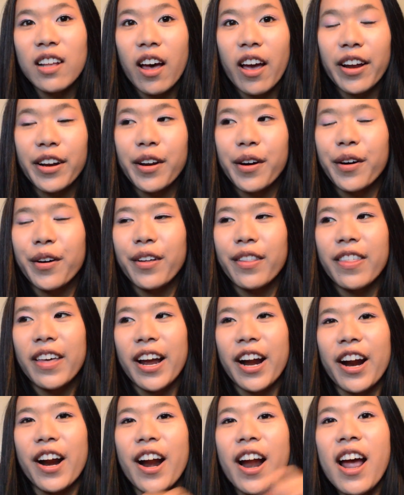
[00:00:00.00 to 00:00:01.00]
I know
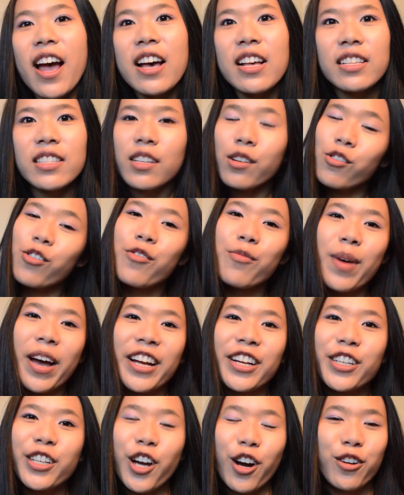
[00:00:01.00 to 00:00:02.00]
they're some of
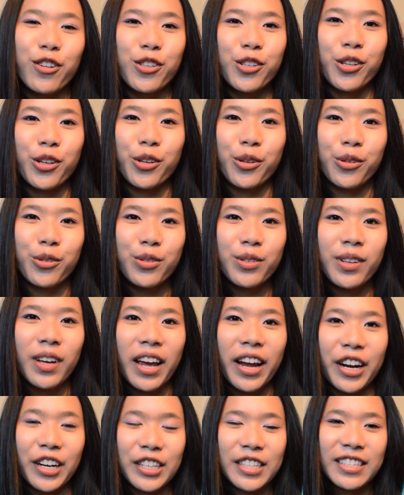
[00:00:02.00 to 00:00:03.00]
my go-to
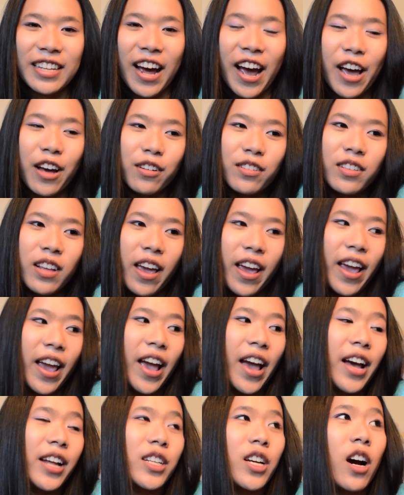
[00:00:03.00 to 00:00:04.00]
hairstyles,
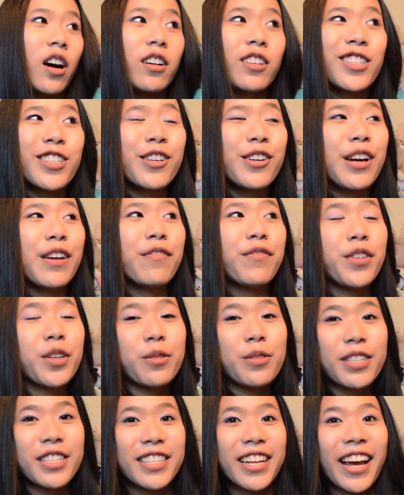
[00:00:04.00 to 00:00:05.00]
and also if
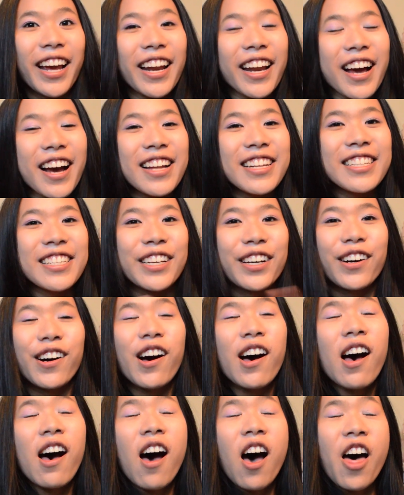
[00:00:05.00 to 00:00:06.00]
you stayed until
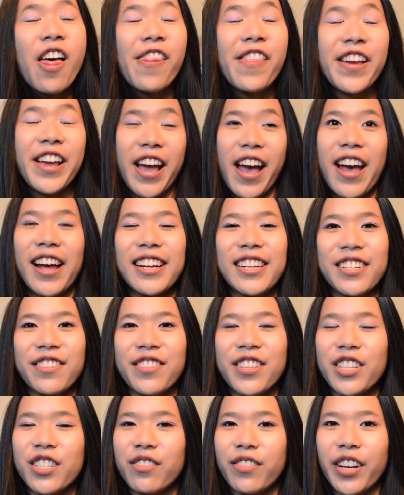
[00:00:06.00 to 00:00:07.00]
the end
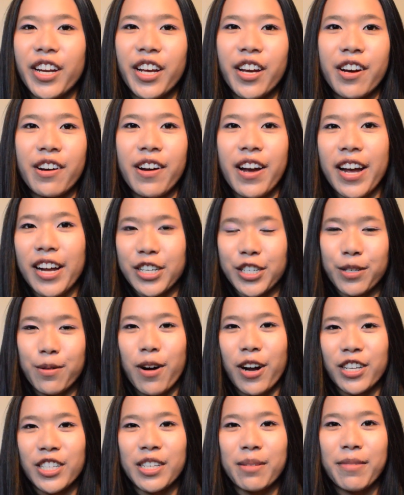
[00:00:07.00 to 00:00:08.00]
of this video and you're
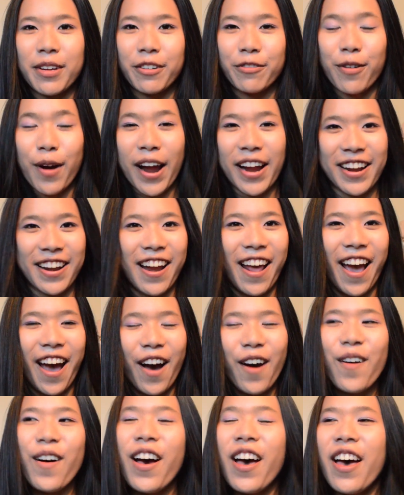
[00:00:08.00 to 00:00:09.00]
watching me right
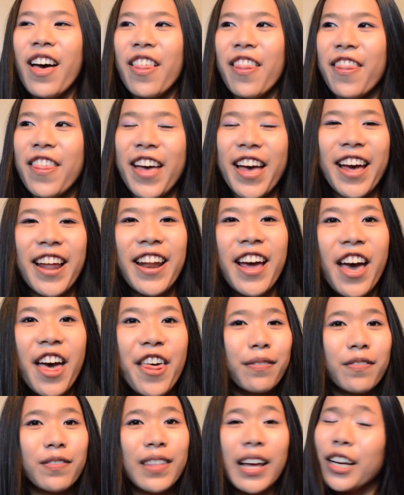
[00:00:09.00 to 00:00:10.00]
now, then
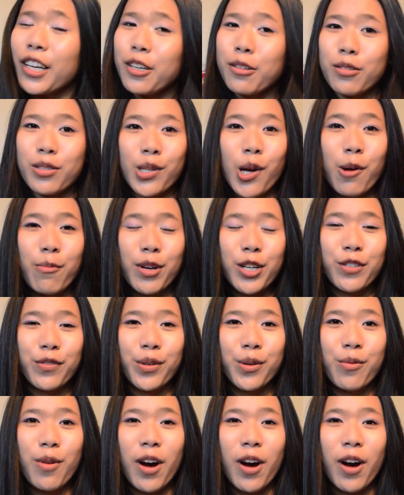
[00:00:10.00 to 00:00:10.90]
thank you so much for